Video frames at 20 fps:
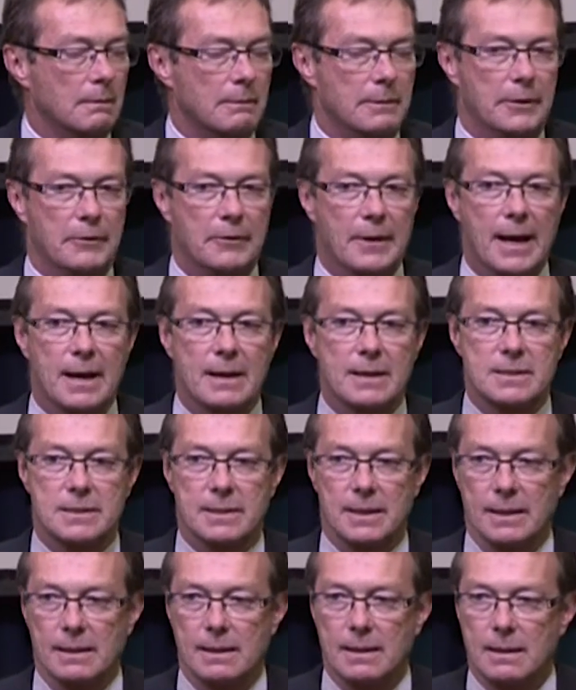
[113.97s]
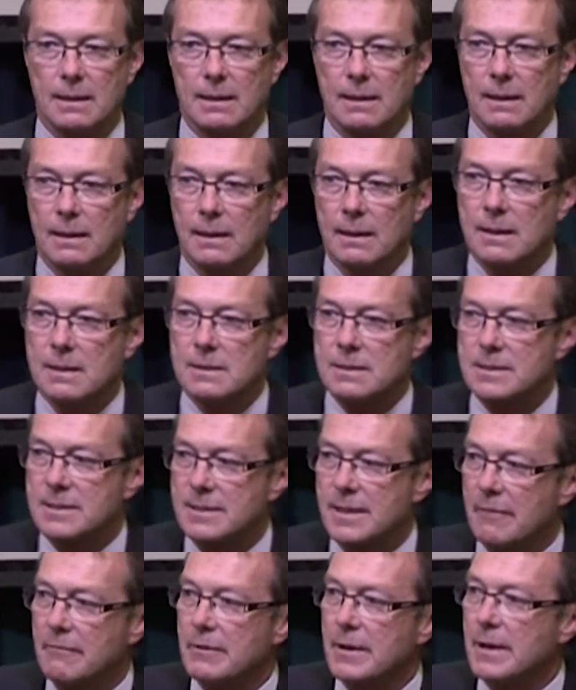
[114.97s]
The reality,
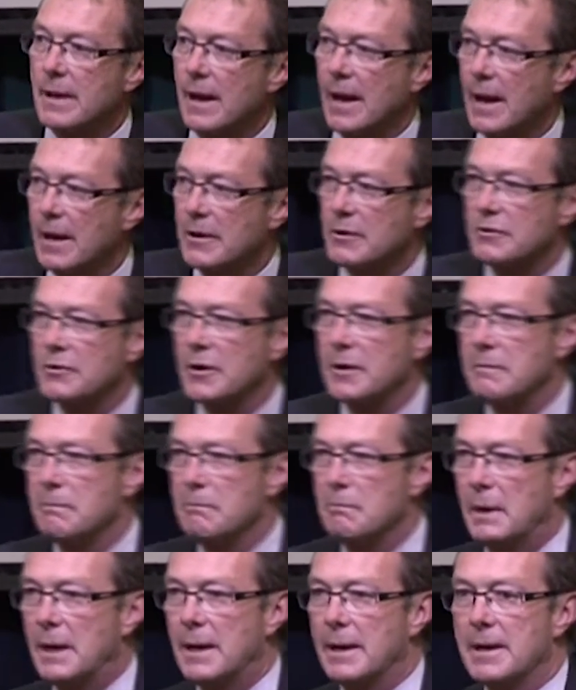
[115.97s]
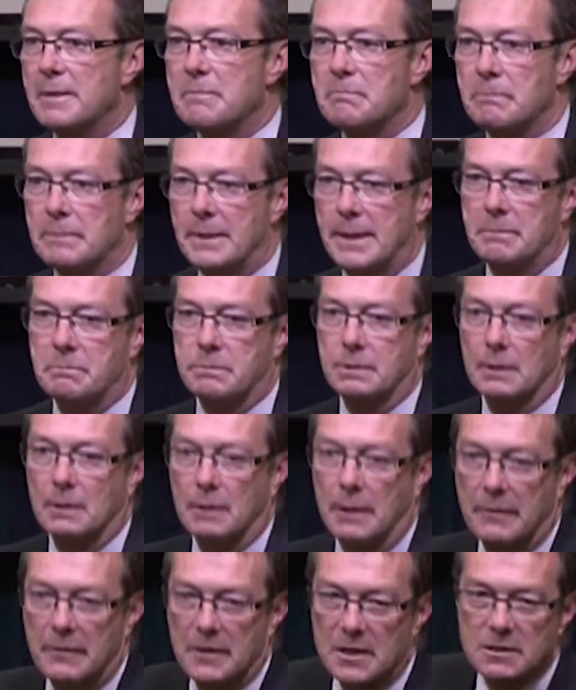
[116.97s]
700 million people
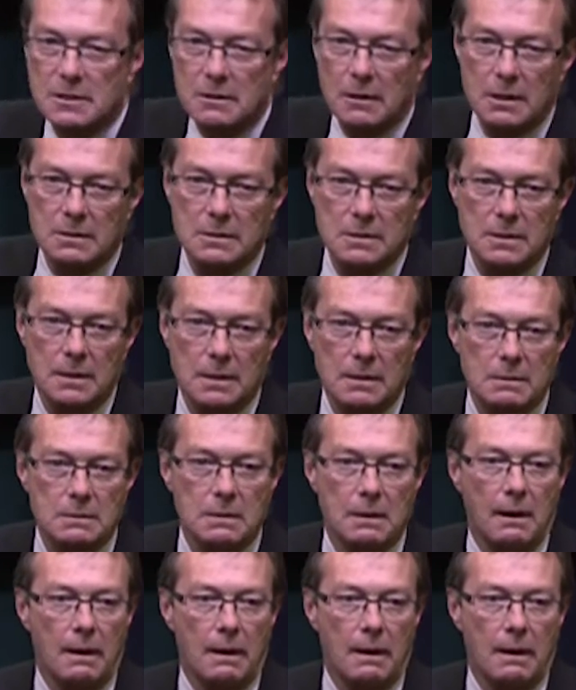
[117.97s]
on this continent